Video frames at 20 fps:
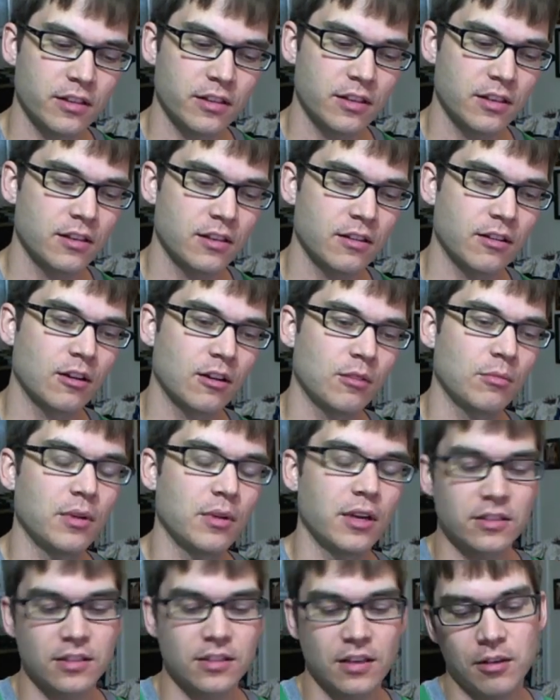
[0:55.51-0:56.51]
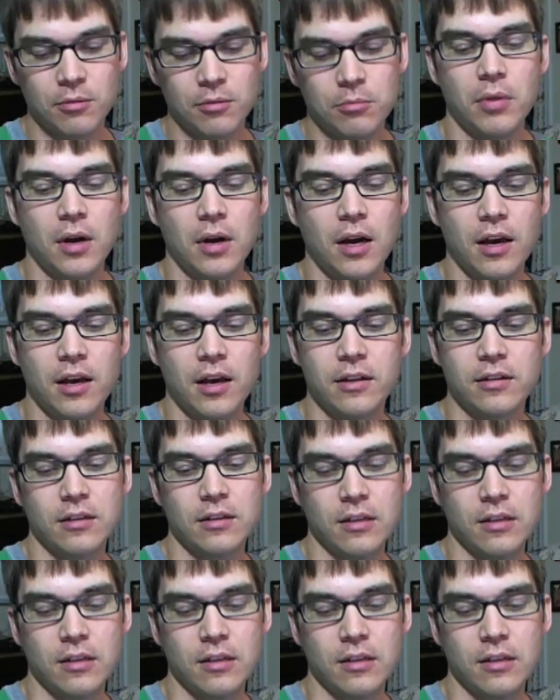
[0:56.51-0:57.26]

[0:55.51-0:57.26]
the Ardbeg 10, but